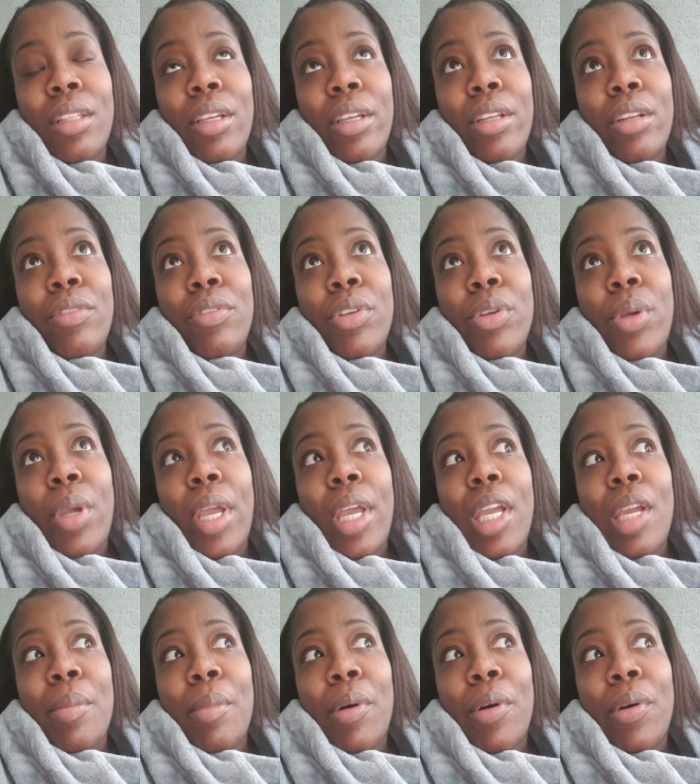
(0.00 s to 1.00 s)
interview
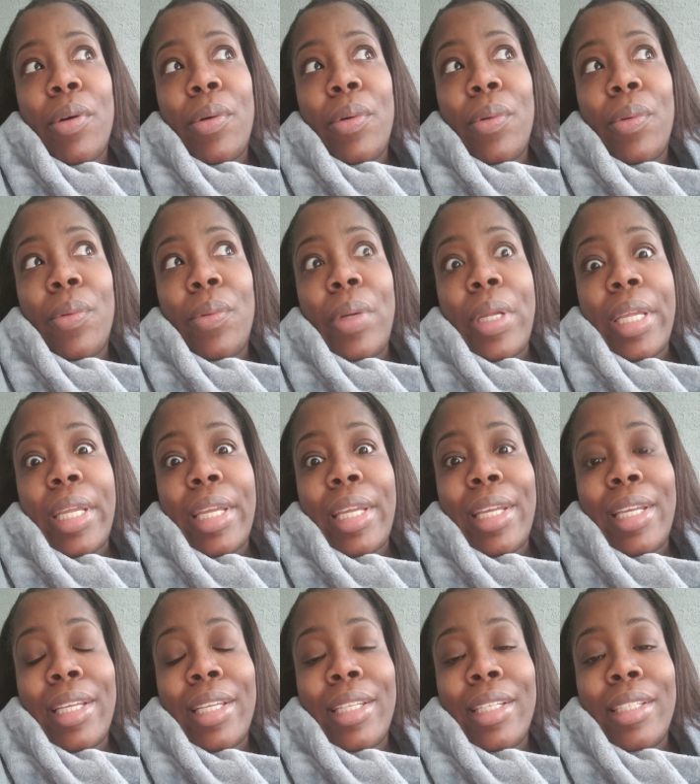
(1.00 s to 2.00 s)
came on,
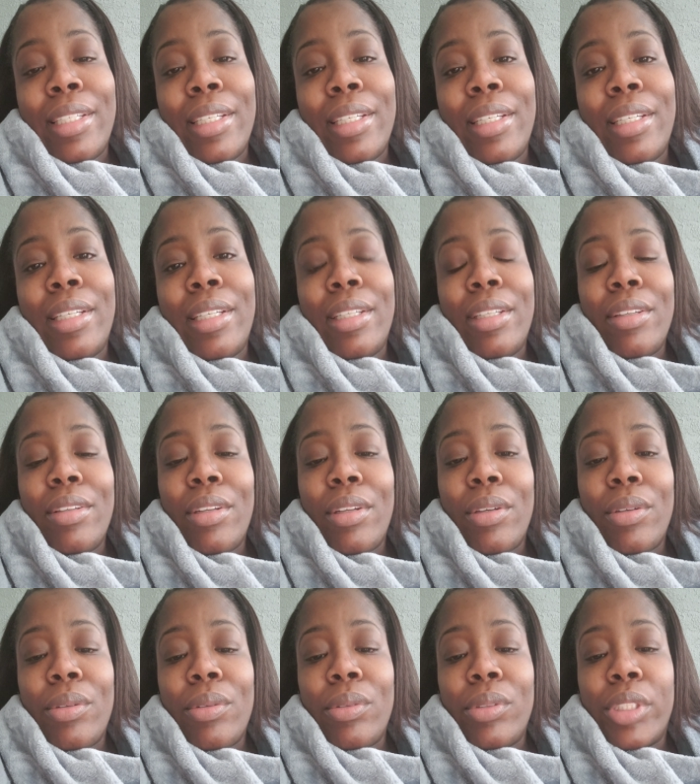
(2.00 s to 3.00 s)
and you
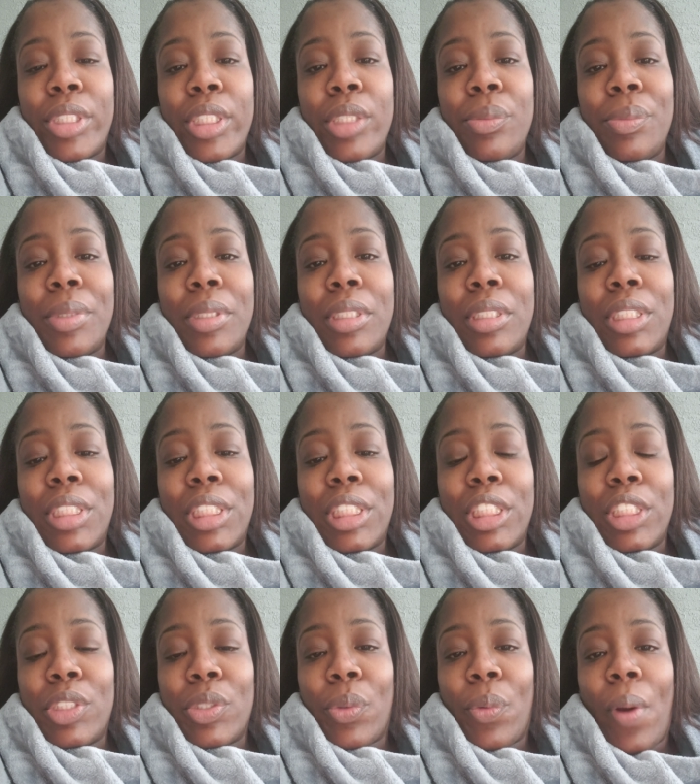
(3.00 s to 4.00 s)
know, she was
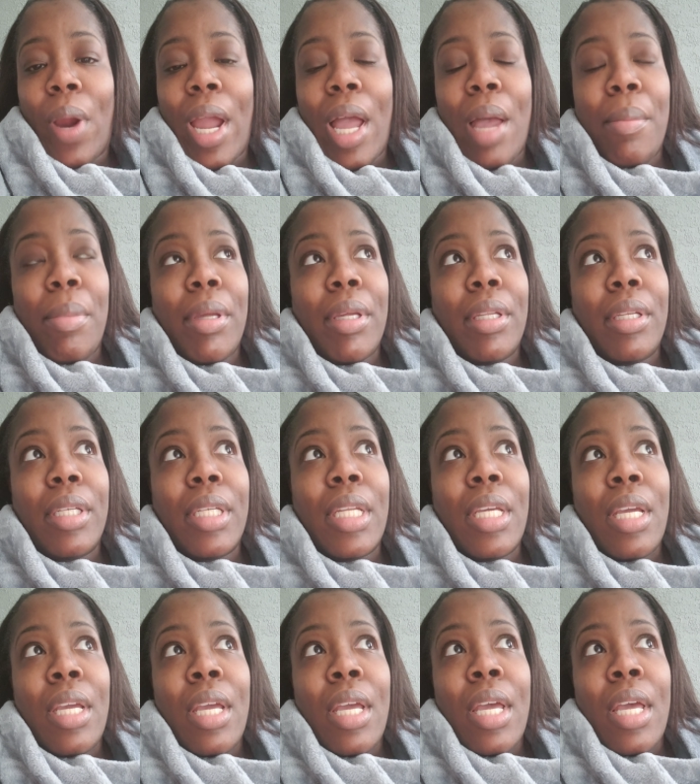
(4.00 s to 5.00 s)

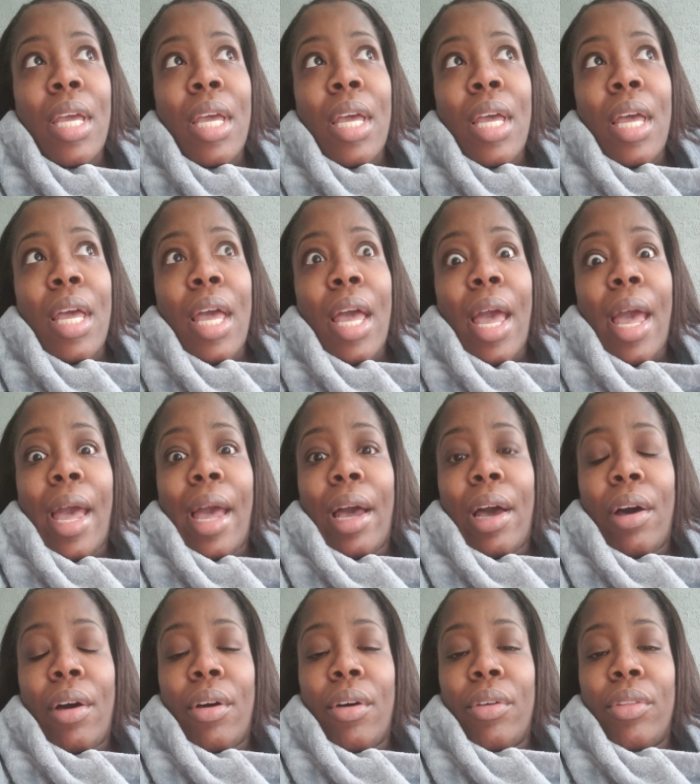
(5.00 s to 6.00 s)
describing
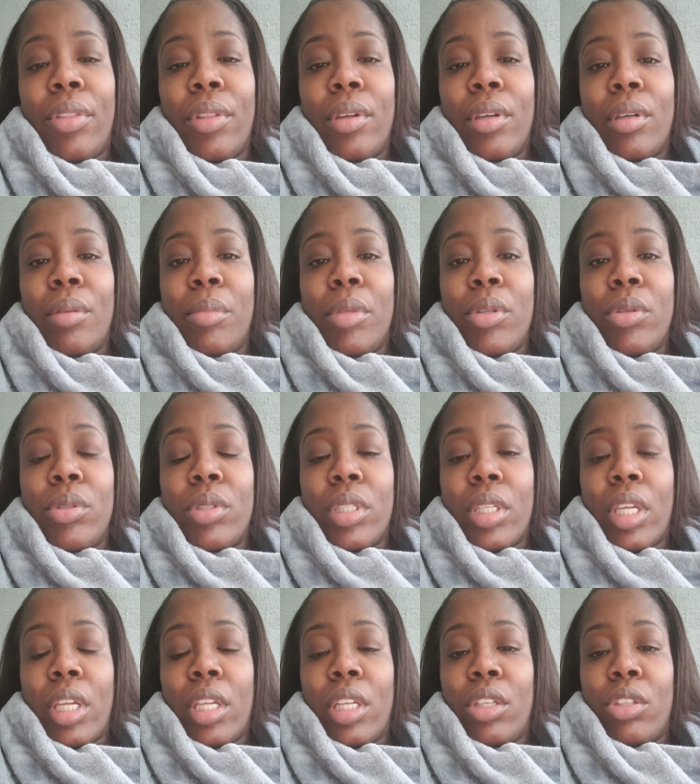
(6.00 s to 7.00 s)
how the
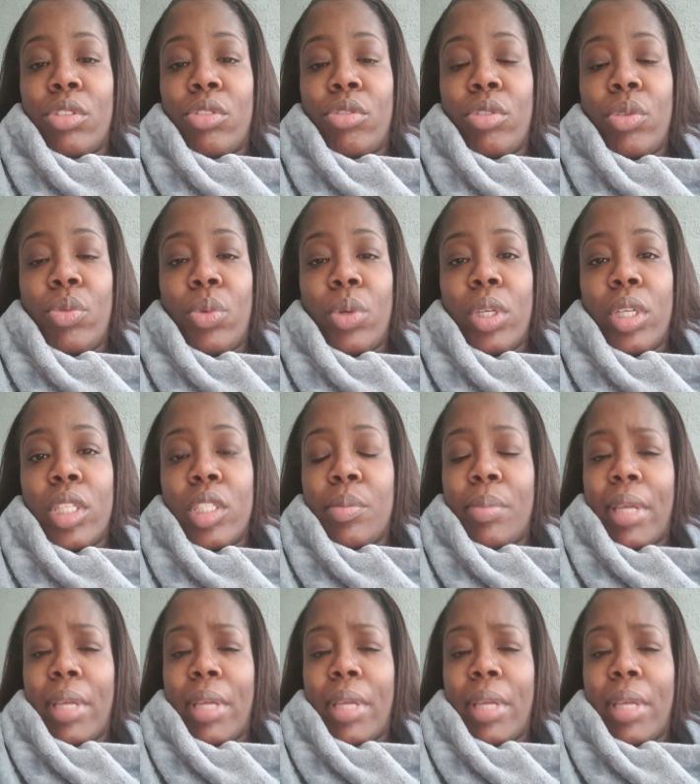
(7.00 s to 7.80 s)
music industry was